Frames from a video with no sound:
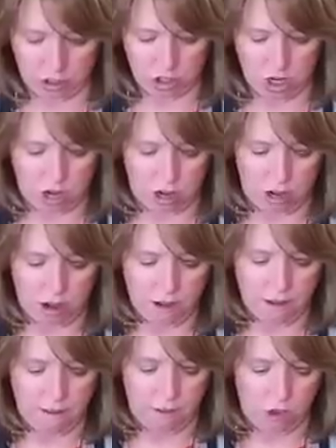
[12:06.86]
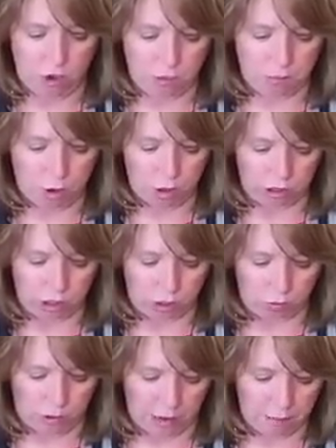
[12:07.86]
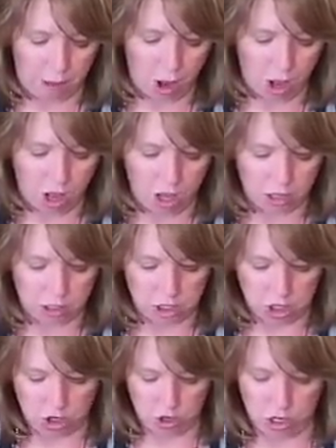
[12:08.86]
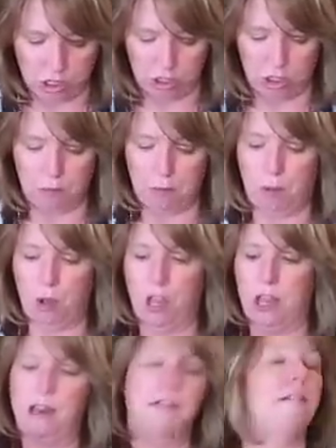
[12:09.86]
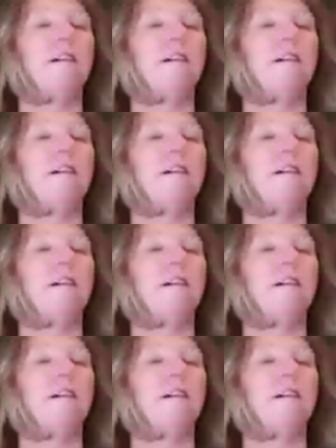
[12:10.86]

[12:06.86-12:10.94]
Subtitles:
your jar. You can put little red balls. You can put